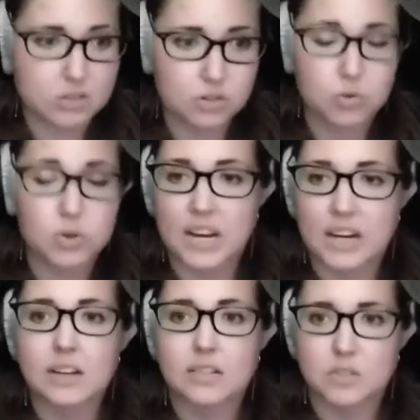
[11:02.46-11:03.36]

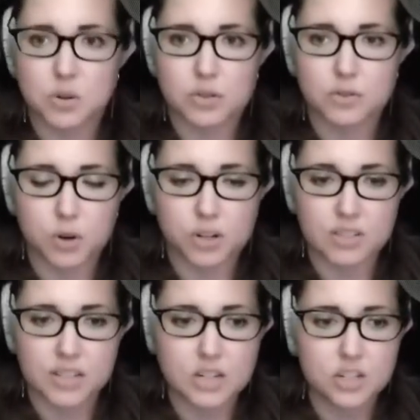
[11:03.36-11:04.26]
created sort of
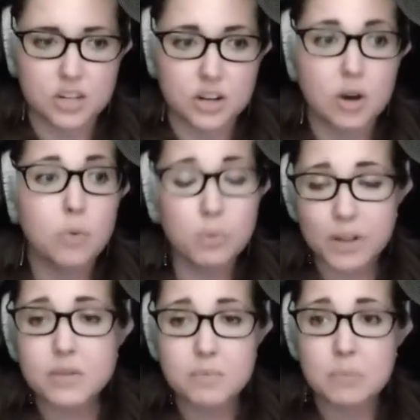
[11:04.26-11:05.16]
organization, we
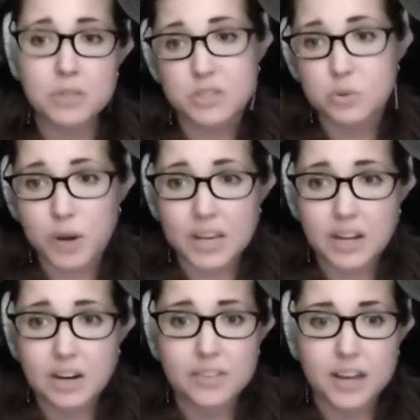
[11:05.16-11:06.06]
want the members to weigh
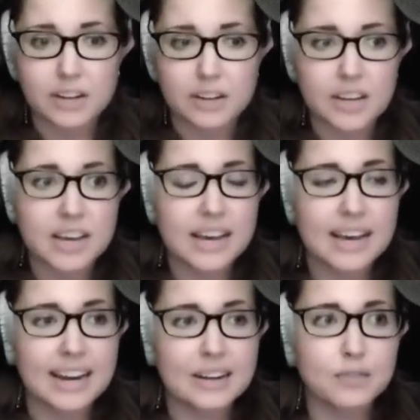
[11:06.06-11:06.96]
in on that.
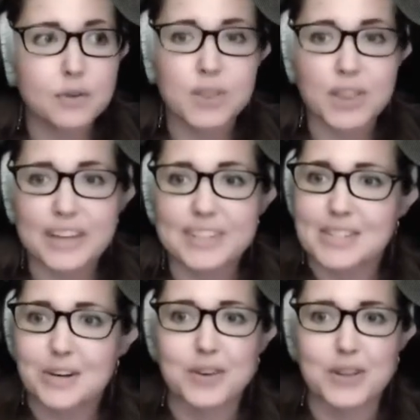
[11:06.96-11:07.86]
And if you would like to
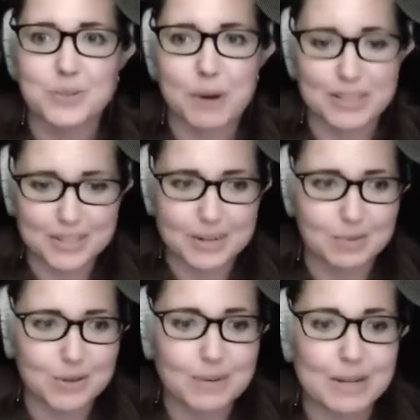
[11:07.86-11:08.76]
serve on the sponsorships
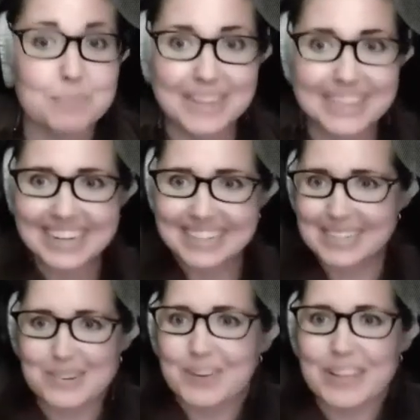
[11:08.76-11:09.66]
committee,
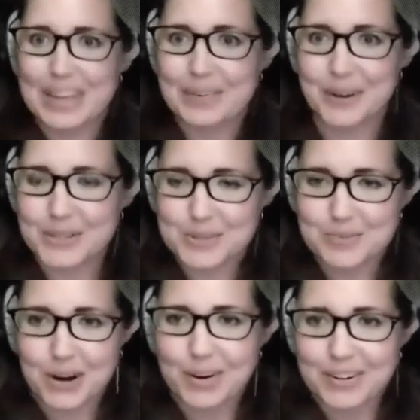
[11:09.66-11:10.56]
please fill out
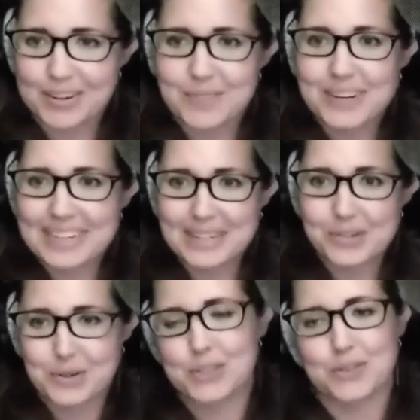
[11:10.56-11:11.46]
our committee
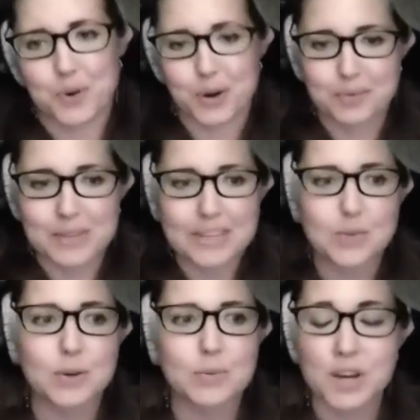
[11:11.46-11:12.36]
interest form, because
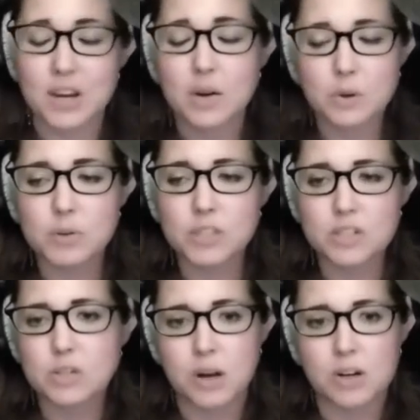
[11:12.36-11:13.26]
we really
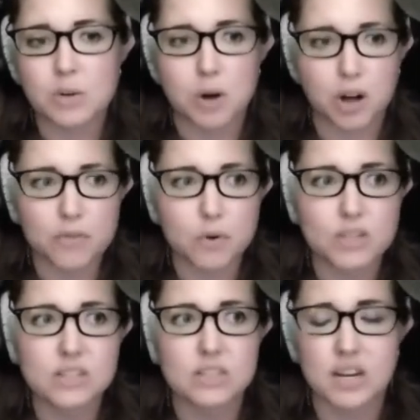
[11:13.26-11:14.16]
do welcome all
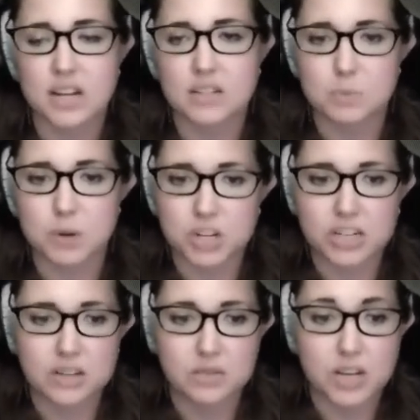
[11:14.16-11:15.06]
voices and as much
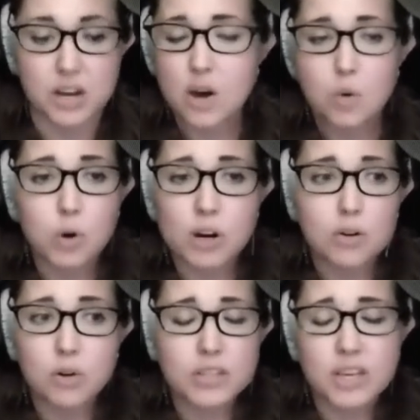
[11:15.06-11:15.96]
activity.
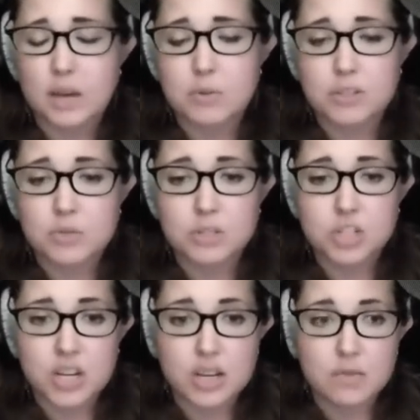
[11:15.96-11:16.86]
We're only able to
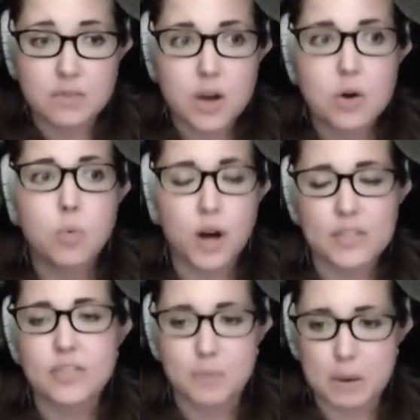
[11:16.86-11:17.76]
achieve what
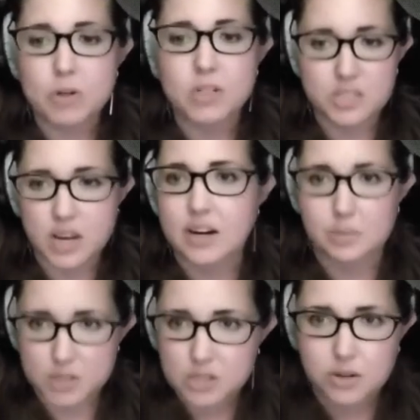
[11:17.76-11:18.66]
the members sign up
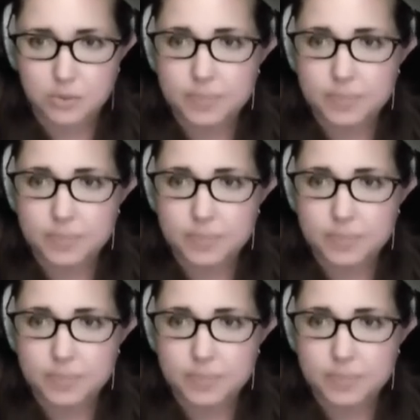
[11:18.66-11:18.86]
to do.